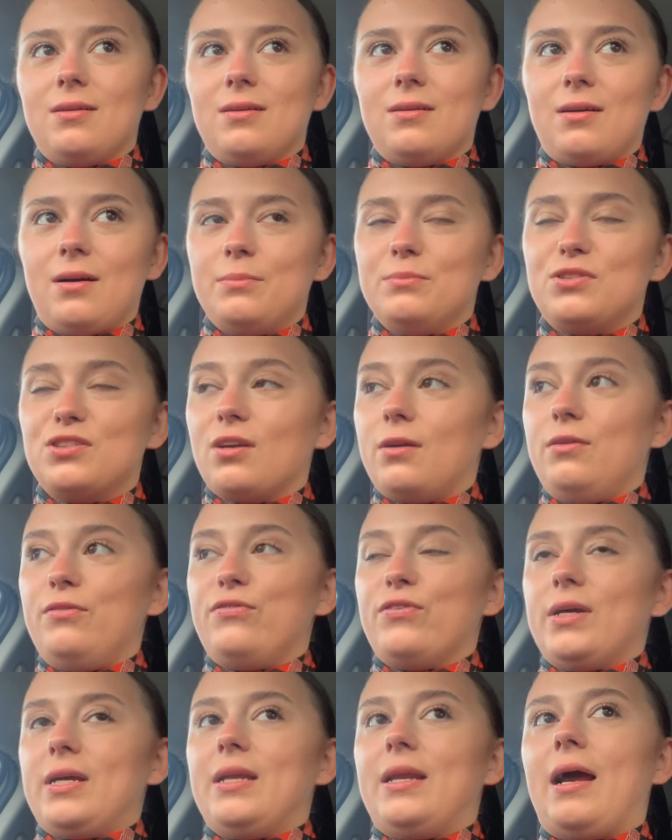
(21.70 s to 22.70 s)
I'm so
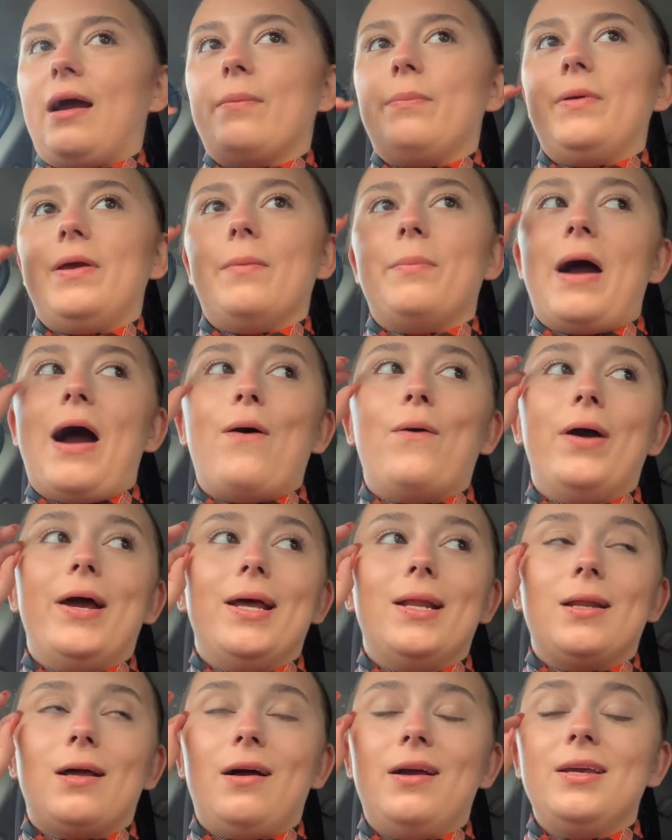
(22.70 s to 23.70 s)
freaking happy about
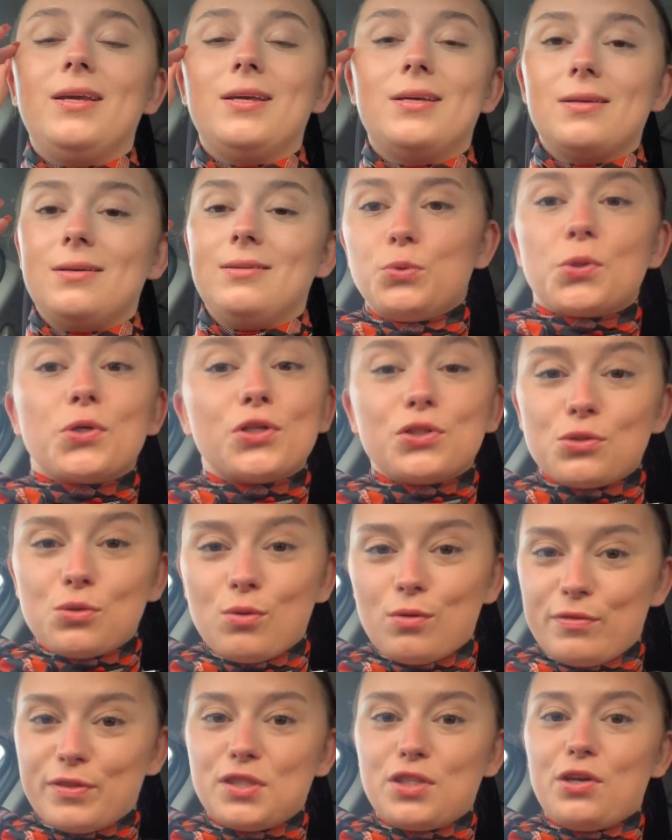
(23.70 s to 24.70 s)
it. Like, I'm gonna
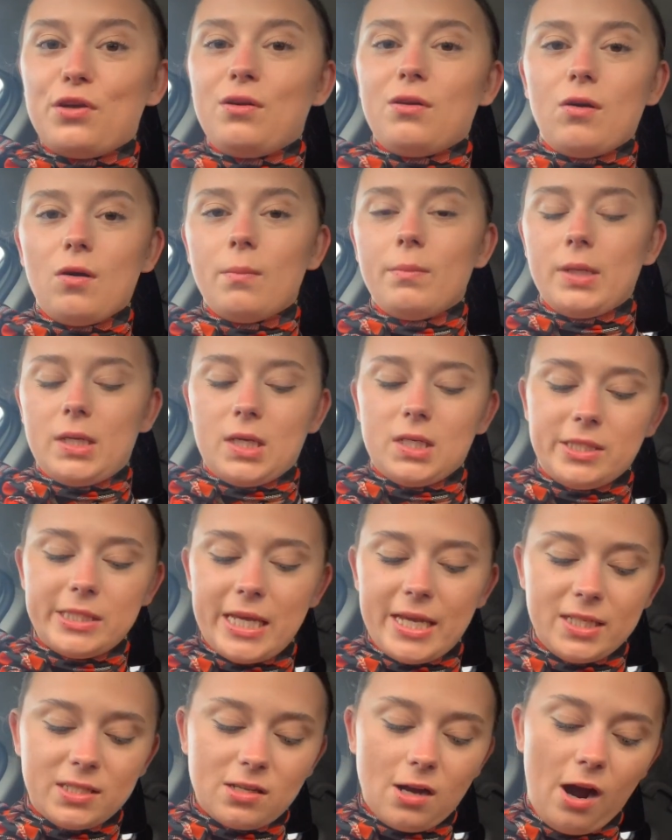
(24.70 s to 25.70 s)
talk for too long because
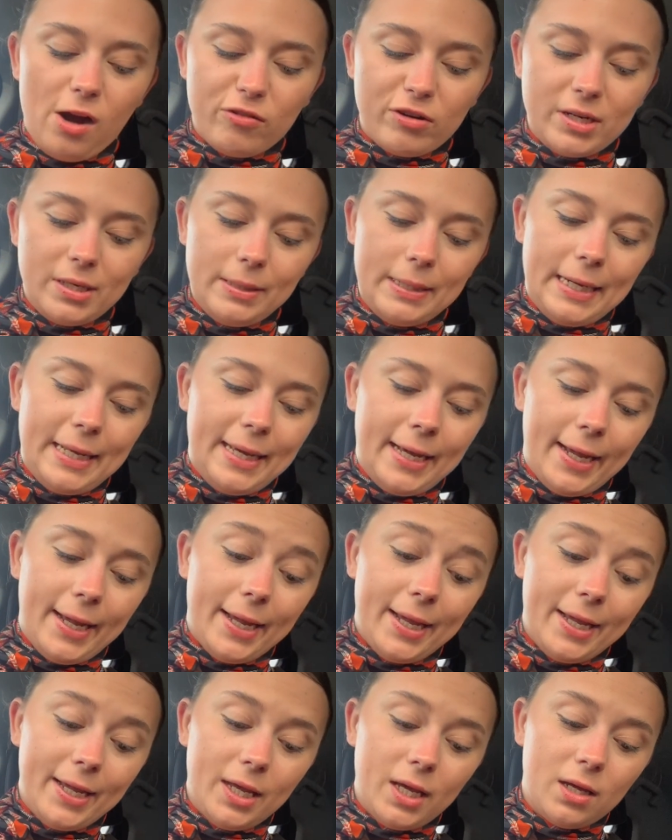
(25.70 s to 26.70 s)
it is
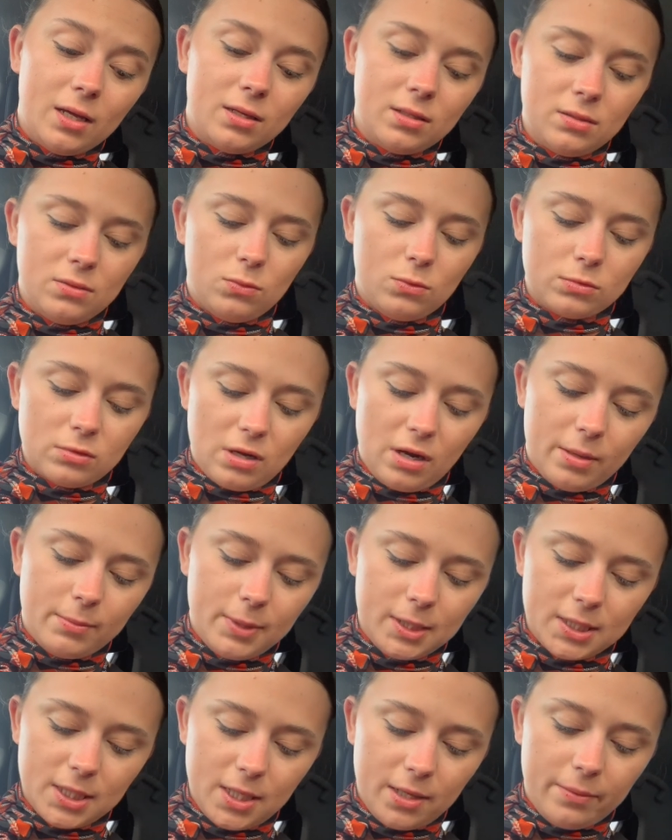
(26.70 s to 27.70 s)
currently, what time
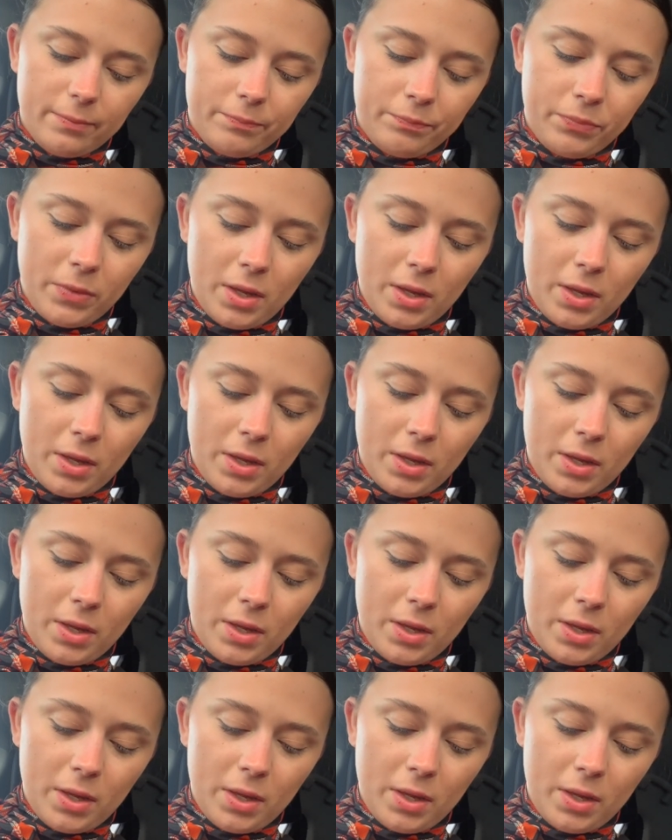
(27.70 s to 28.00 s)
is it?